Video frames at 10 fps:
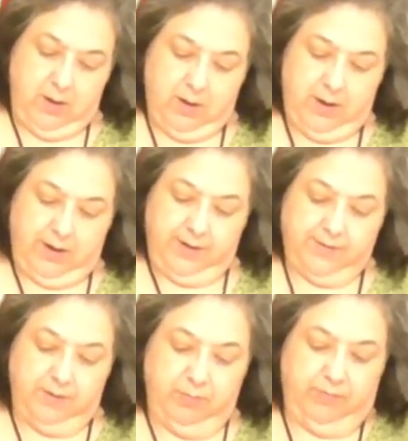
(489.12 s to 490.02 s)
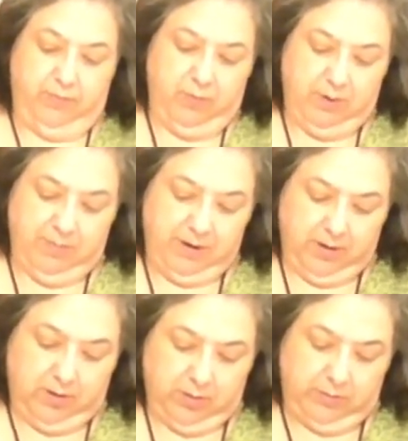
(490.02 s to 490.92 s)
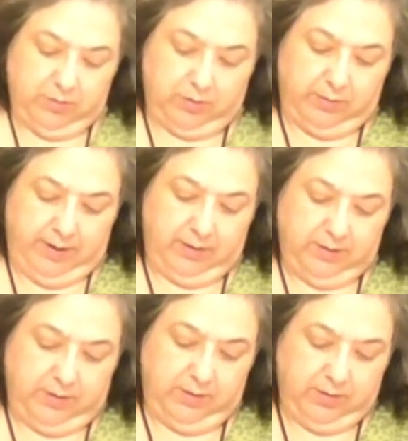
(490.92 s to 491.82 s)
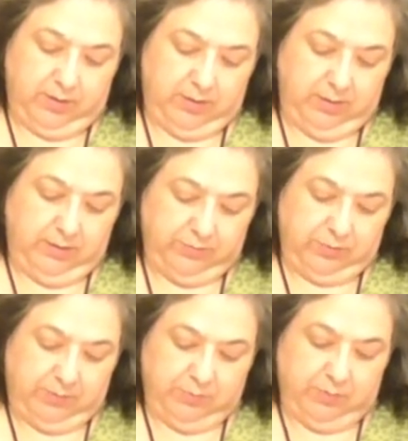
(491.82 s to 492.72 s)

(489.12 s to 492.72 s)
And like I said before, I'm not going to go into great detail of scrub.